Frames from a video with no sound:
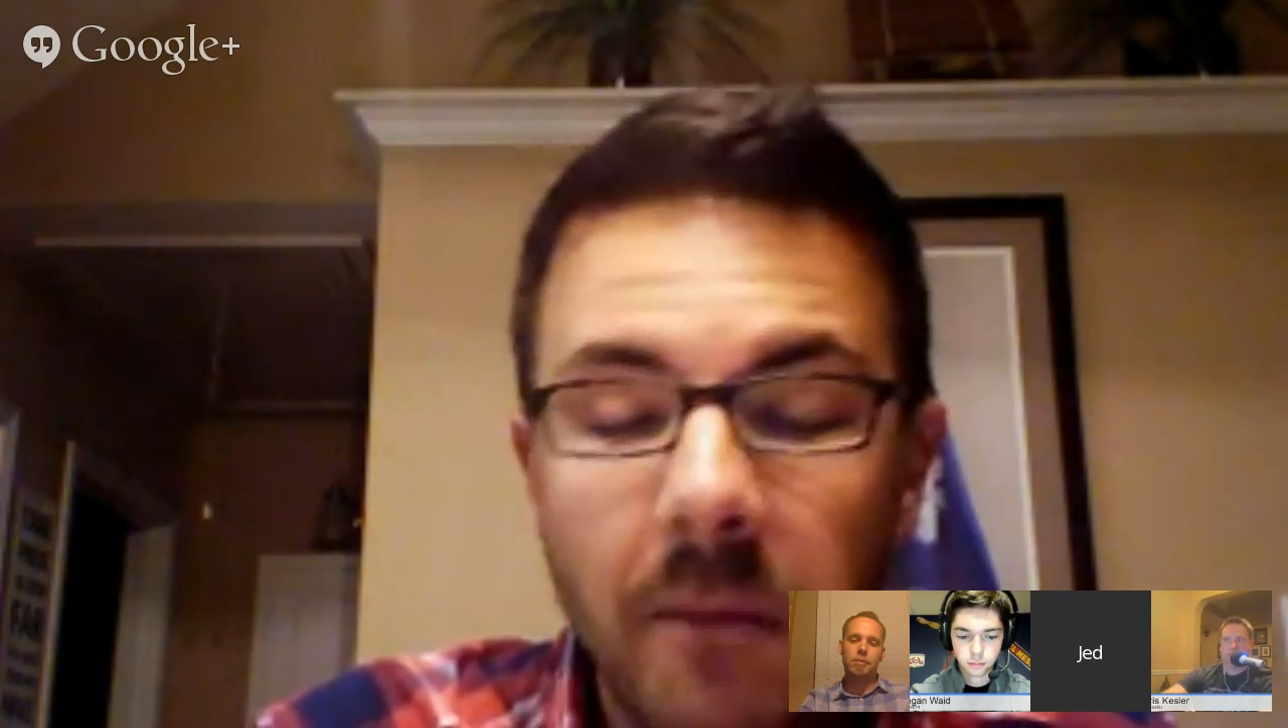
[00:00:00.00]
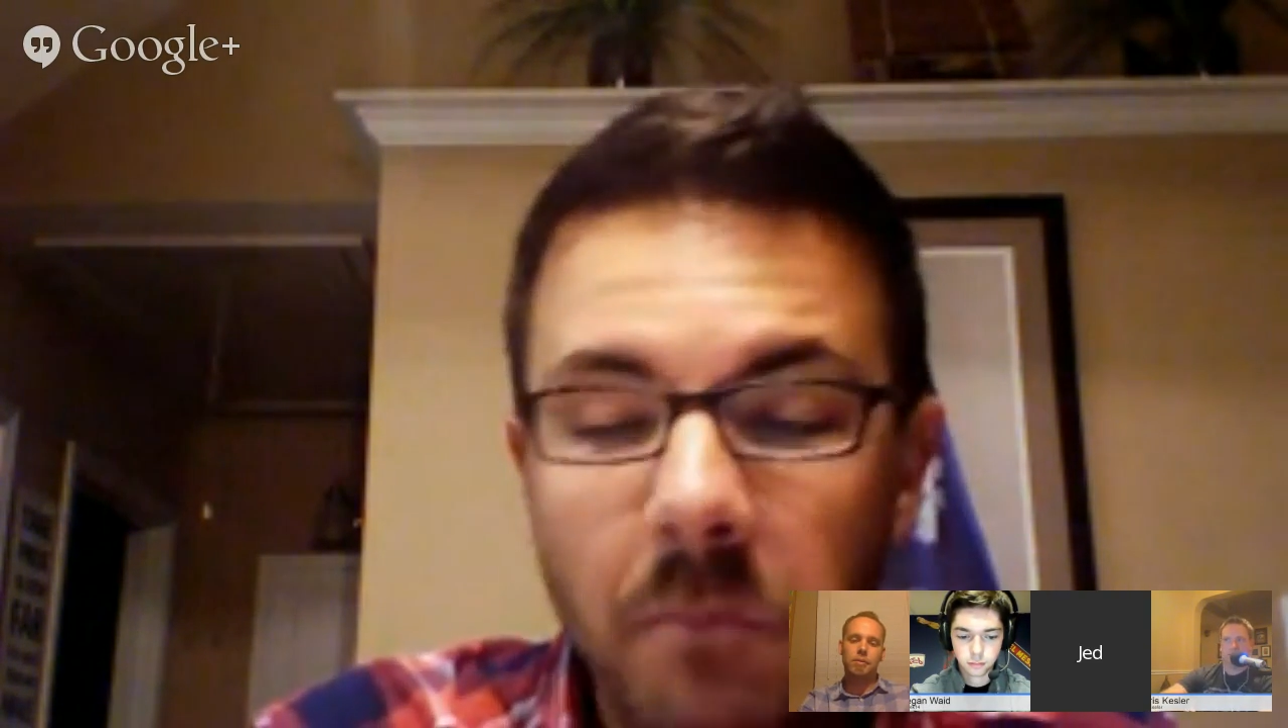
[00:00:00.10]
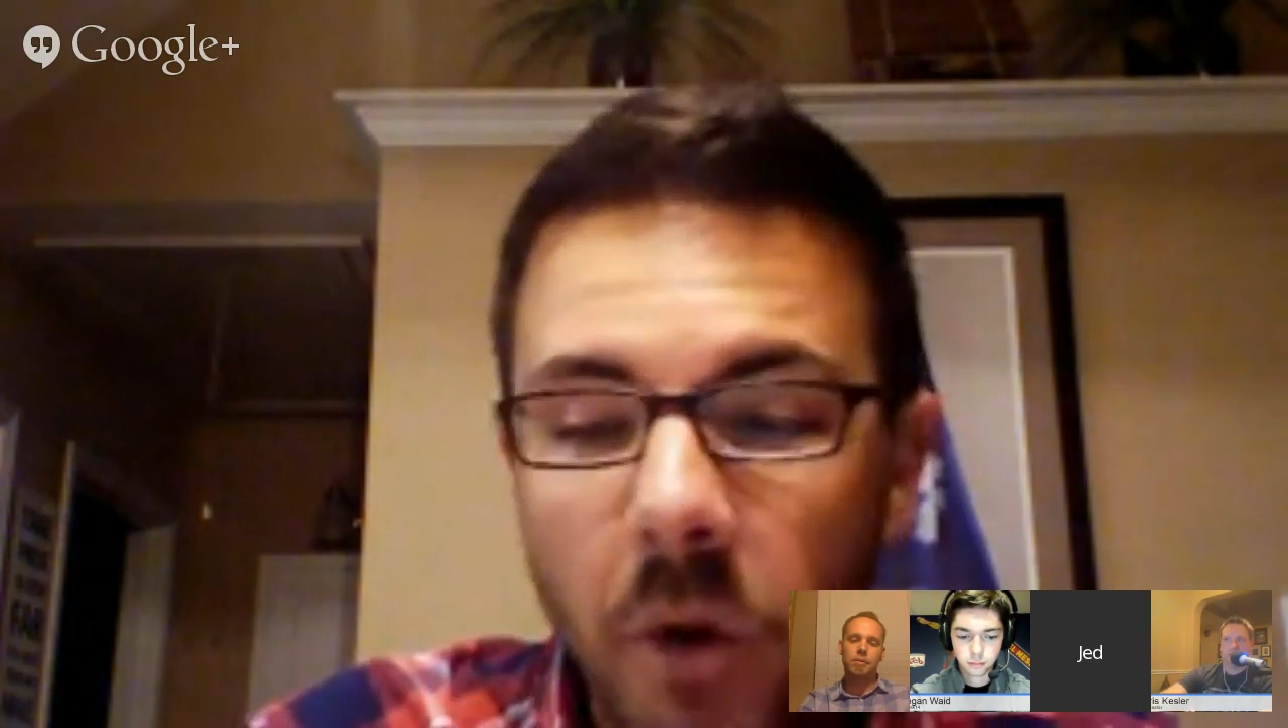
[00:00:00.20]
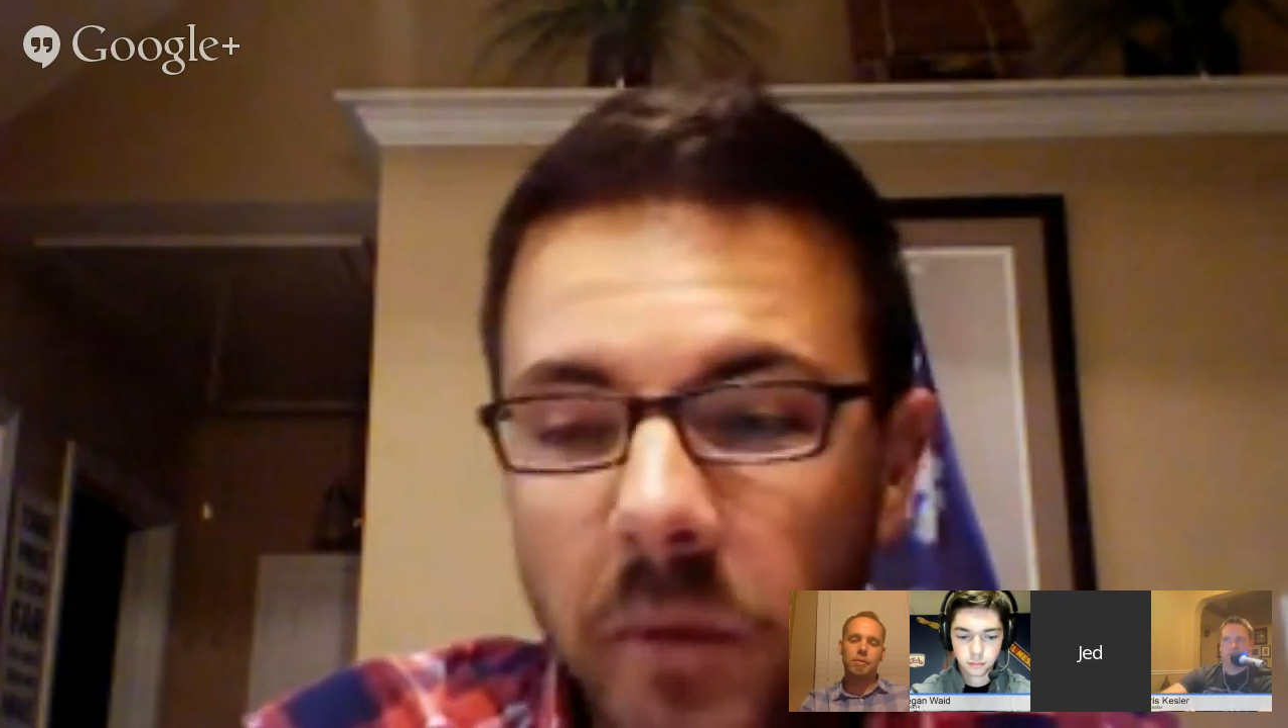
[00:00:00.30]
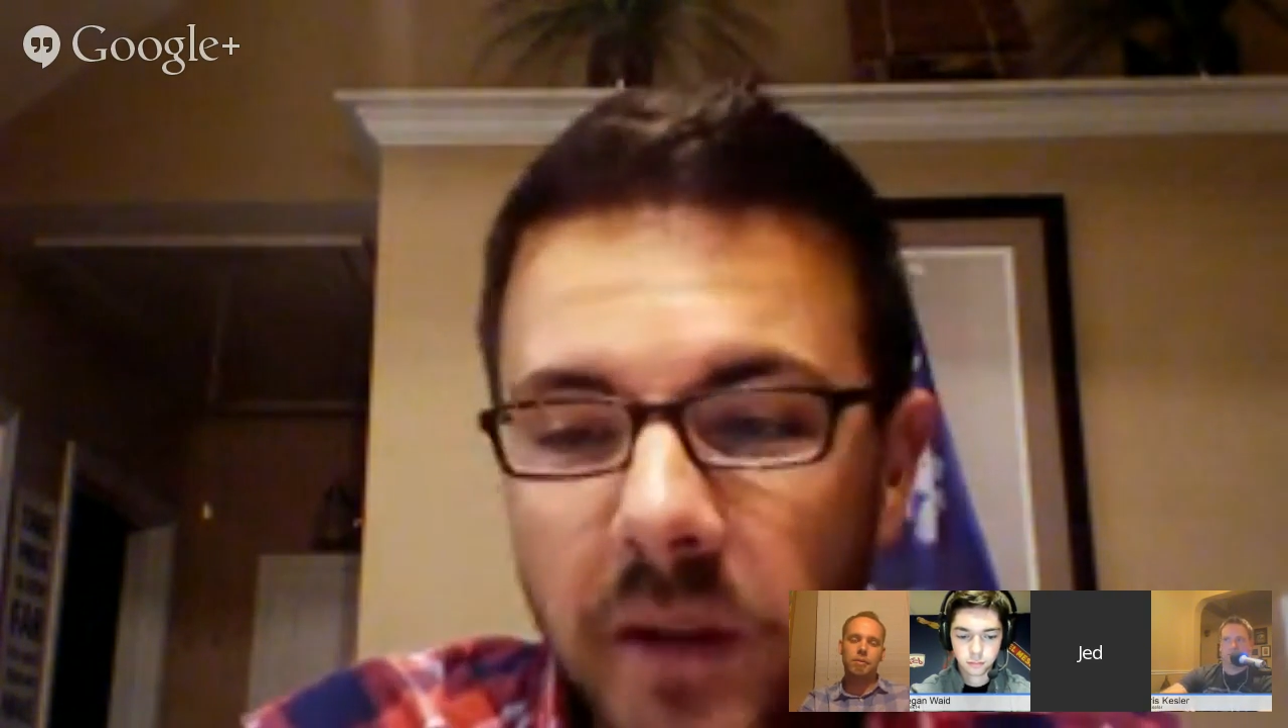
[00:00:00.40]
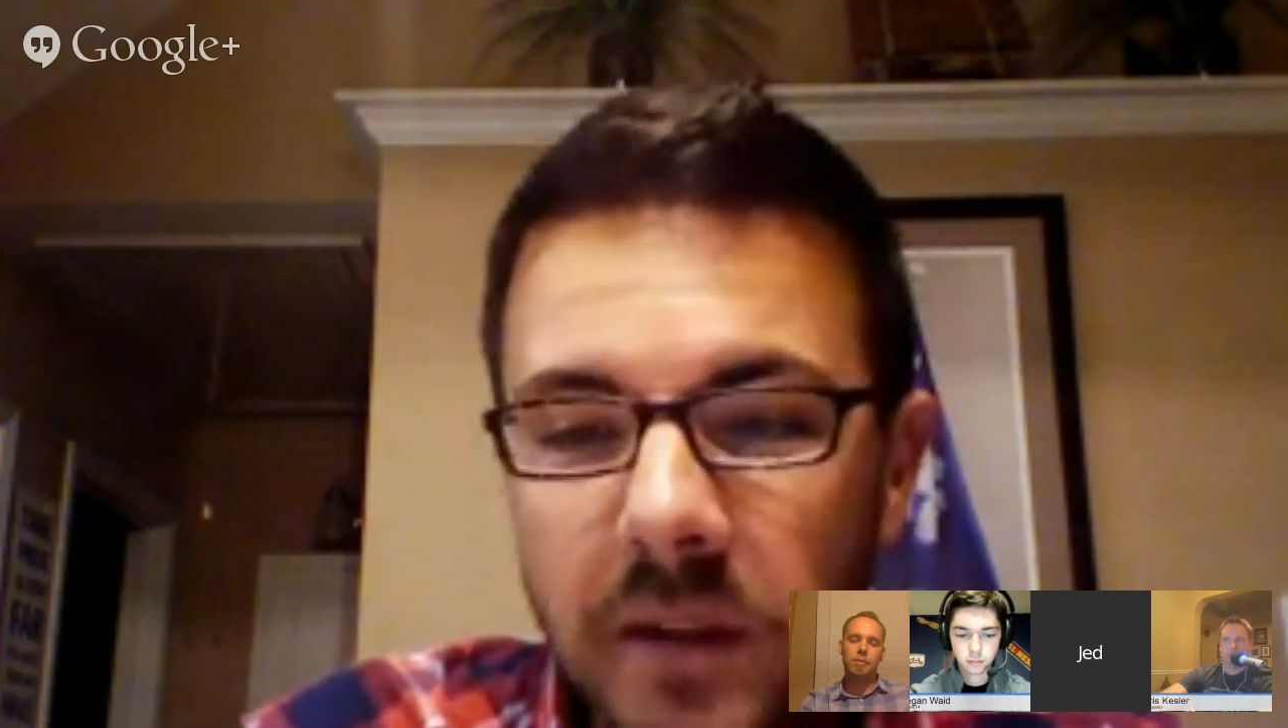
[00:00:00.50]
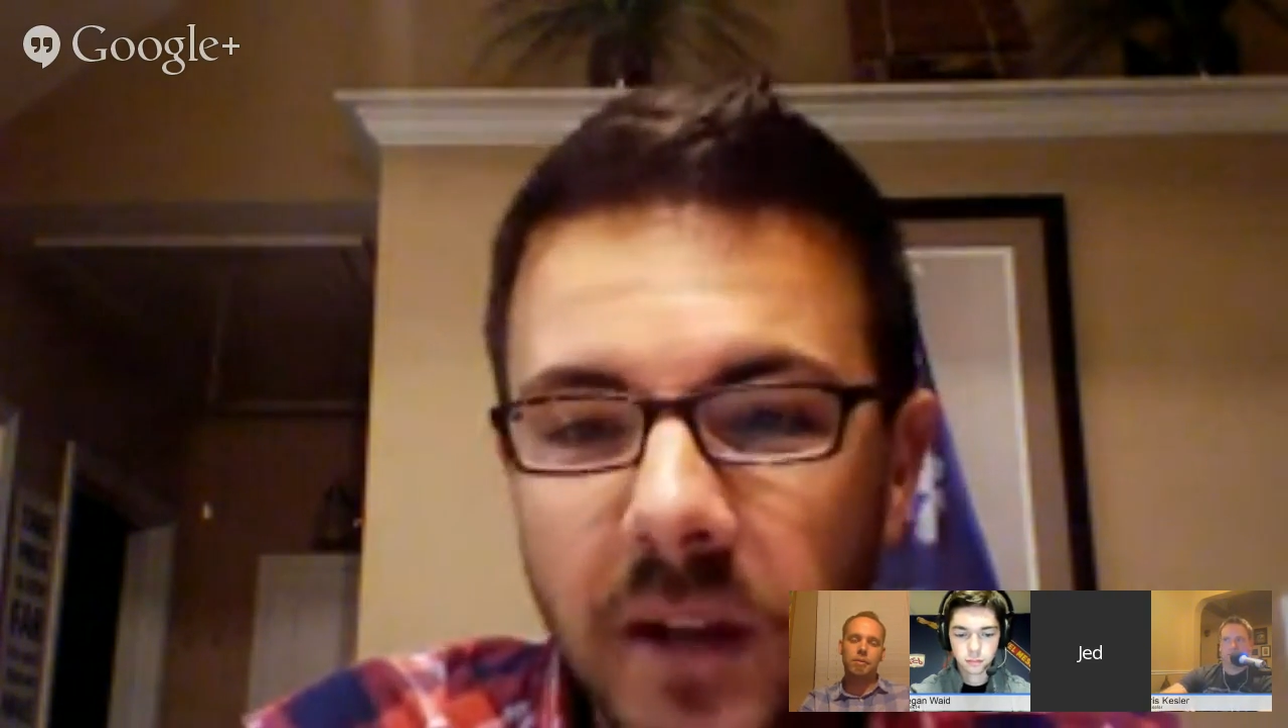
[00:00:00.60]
moment